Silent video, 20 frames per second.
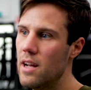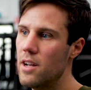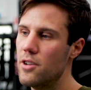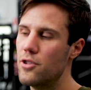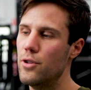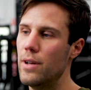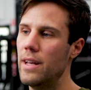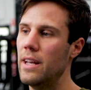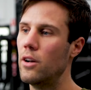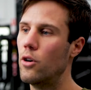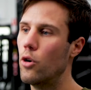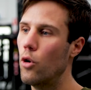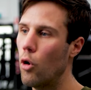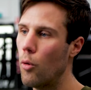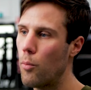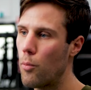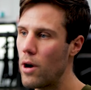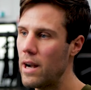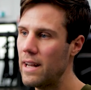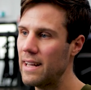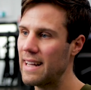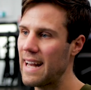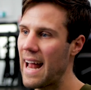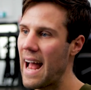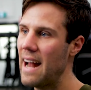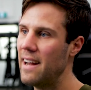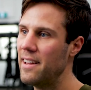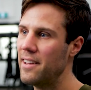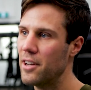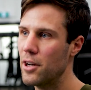to incorporating and
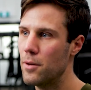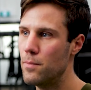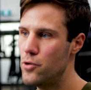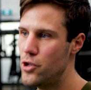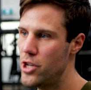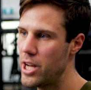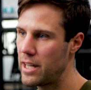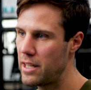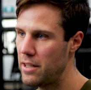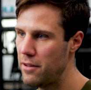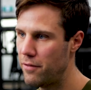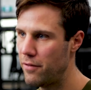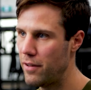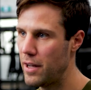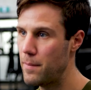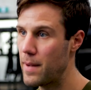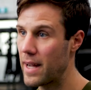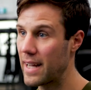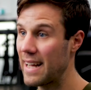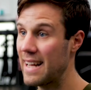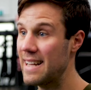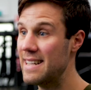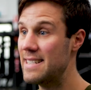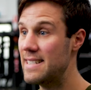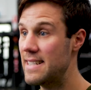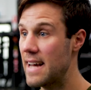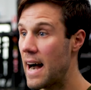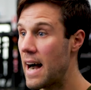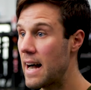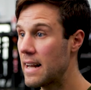adding objective feedback and
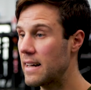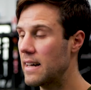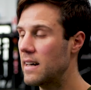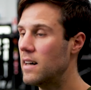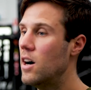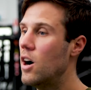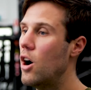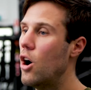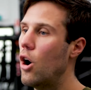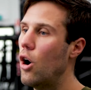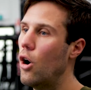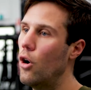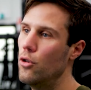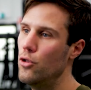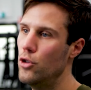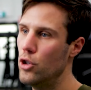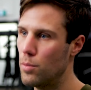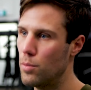data on your